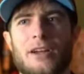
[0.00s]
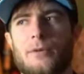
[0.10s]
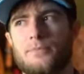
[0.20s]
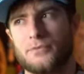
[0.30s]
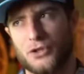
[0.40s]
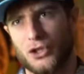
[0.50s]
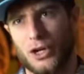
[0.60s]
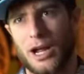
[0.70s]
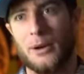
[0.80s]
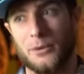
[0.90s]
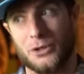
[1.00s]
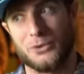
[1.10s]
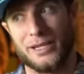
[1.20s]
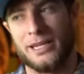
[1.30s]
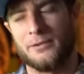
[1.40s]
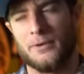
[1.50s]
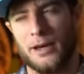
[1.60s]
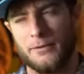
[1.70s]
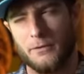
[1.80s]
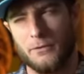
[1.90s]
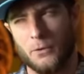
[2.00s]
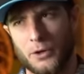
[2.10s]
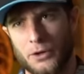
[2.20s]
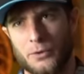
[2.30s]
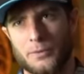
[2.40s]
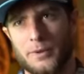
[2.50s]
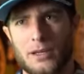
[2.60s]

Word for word: I go, sure, I will use E85 for you.